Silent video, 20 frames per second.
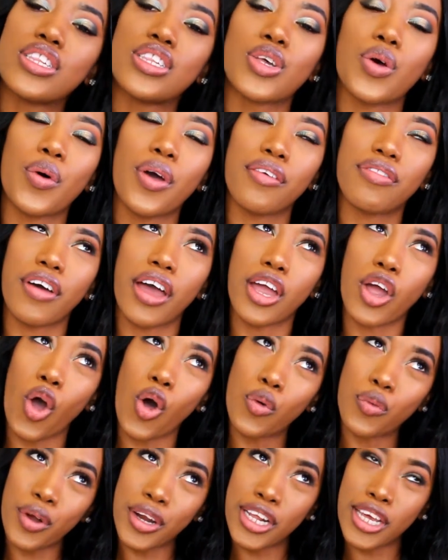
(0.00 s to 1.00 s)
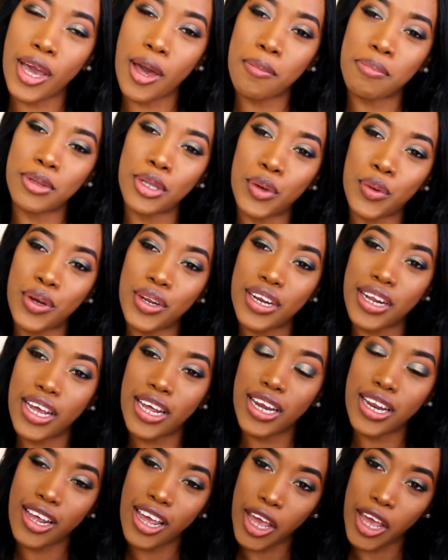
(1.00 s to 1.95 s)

so if I already uploaded it,